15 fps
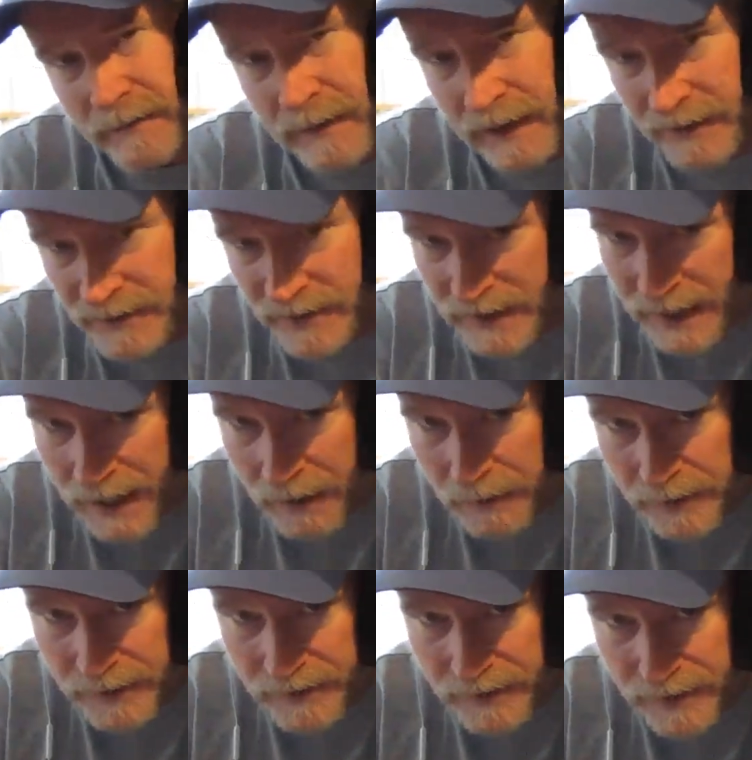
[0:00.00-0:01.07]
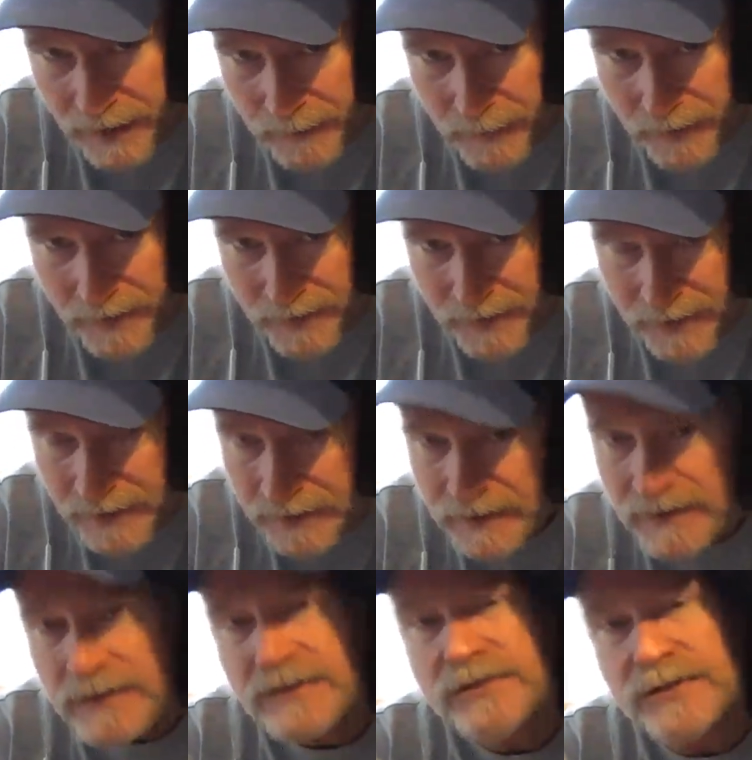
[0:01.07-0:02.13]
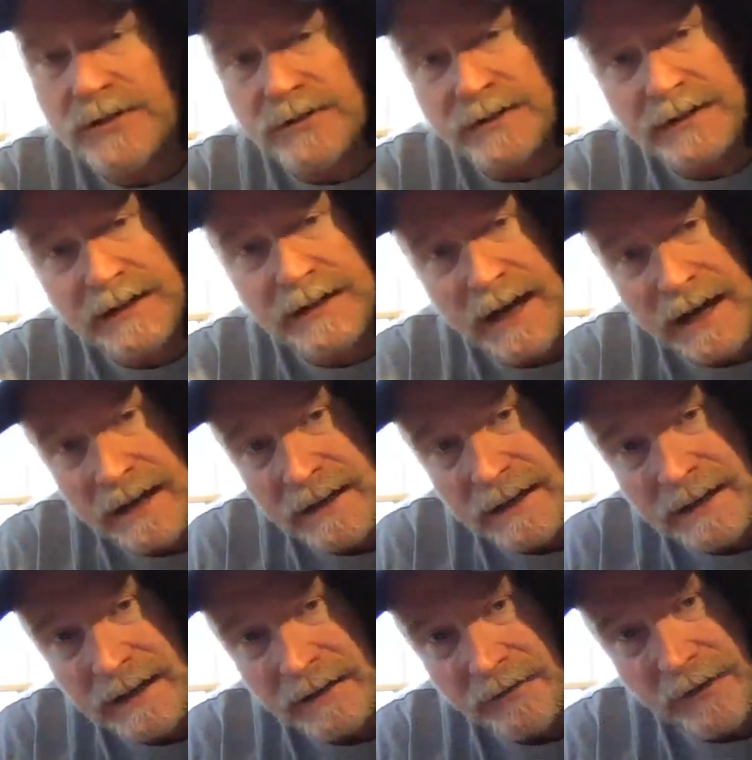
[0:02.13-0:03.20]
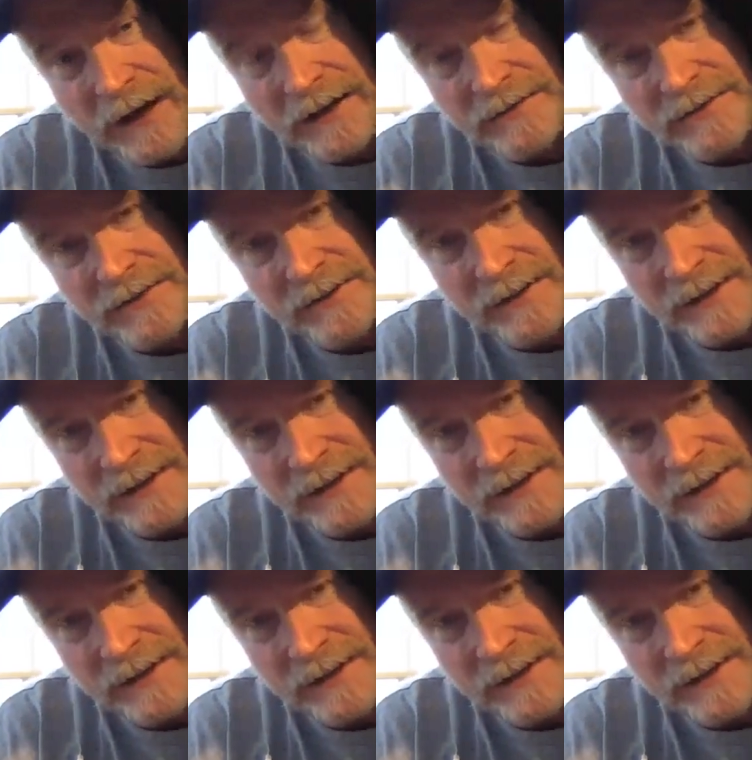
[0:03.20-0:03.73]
miles an hour in the neighborhood, certainly not any faster than